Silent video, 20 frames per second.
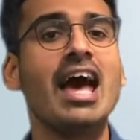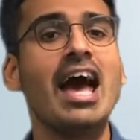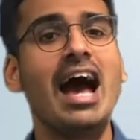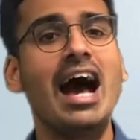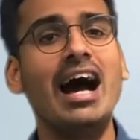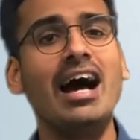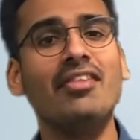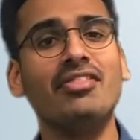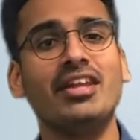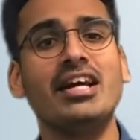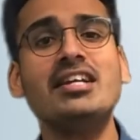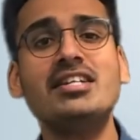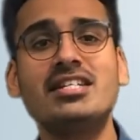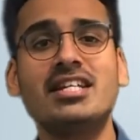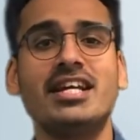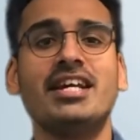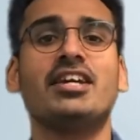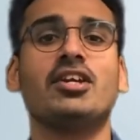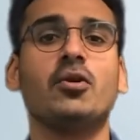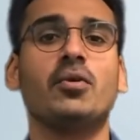and then
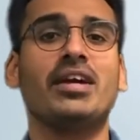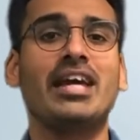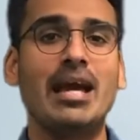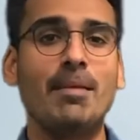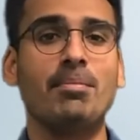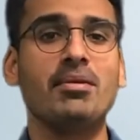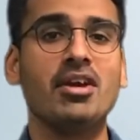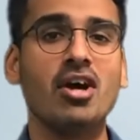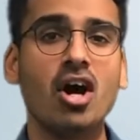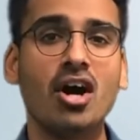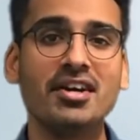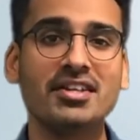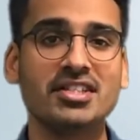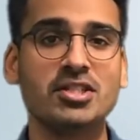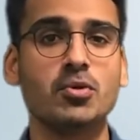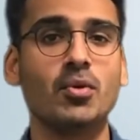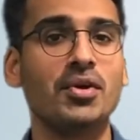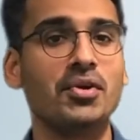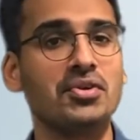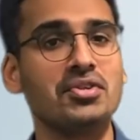take your KPIs
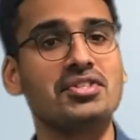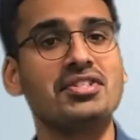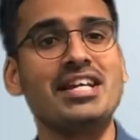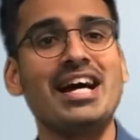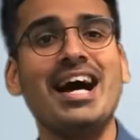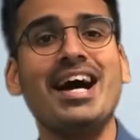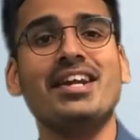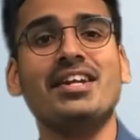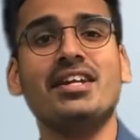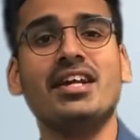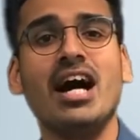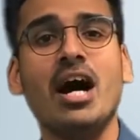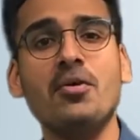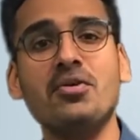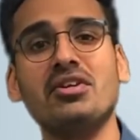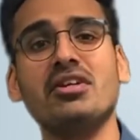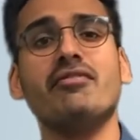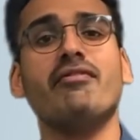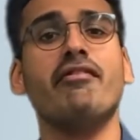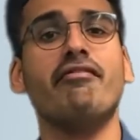to understand how you
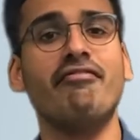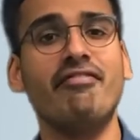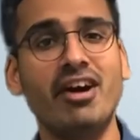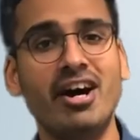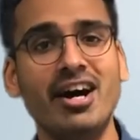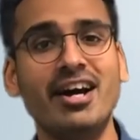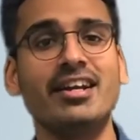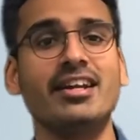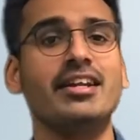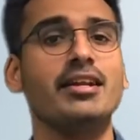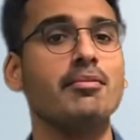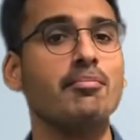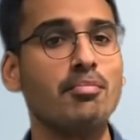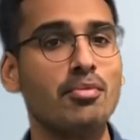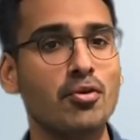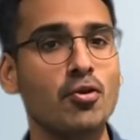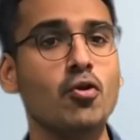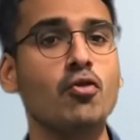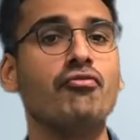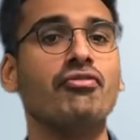can refine and
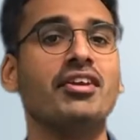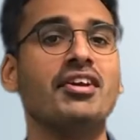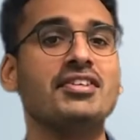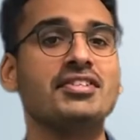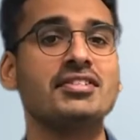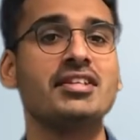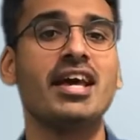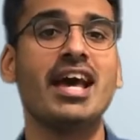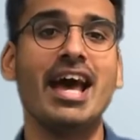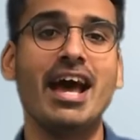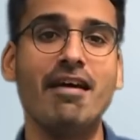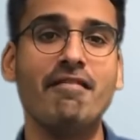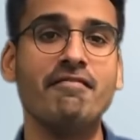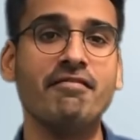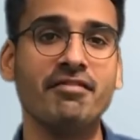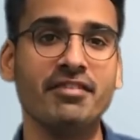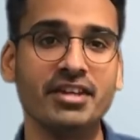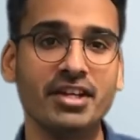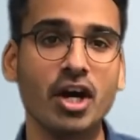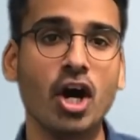improve this
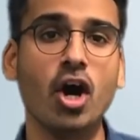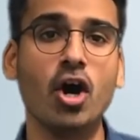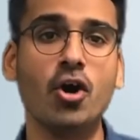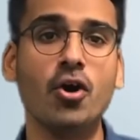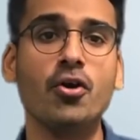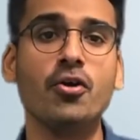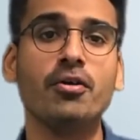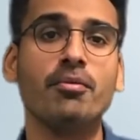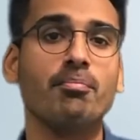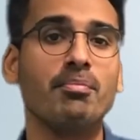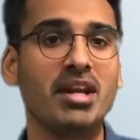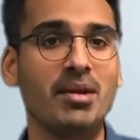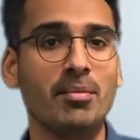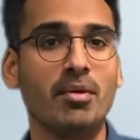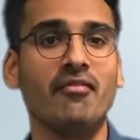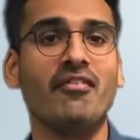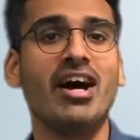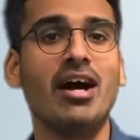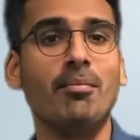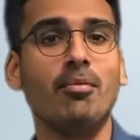MVO, minimal
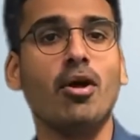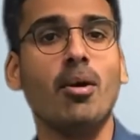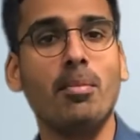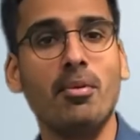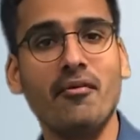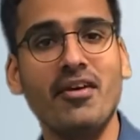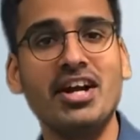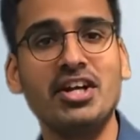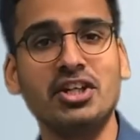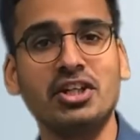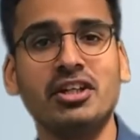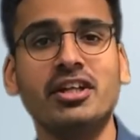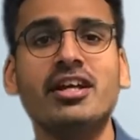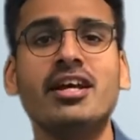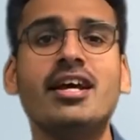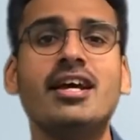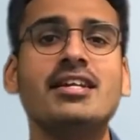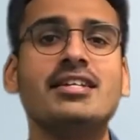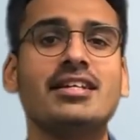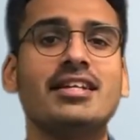viable operation,
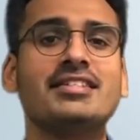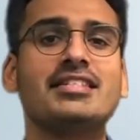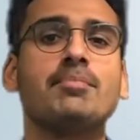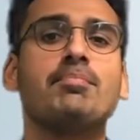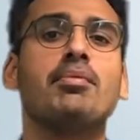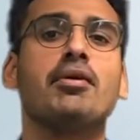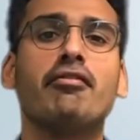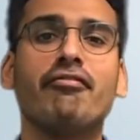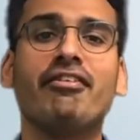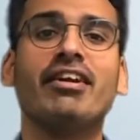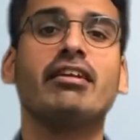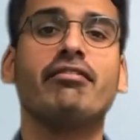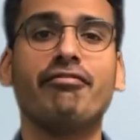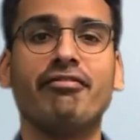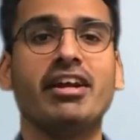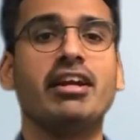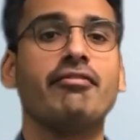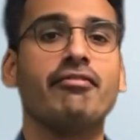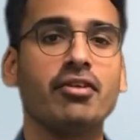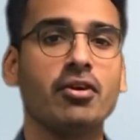till it's a perfect
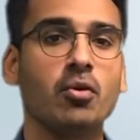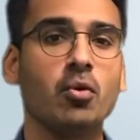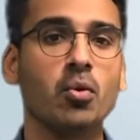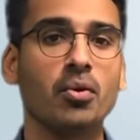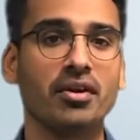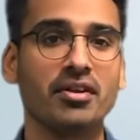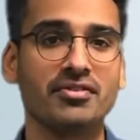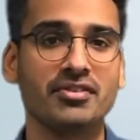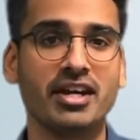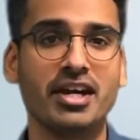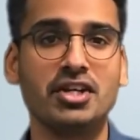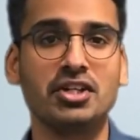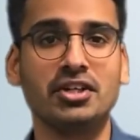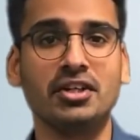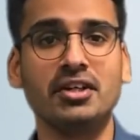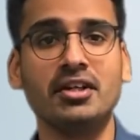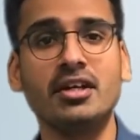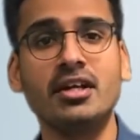fit for your organization.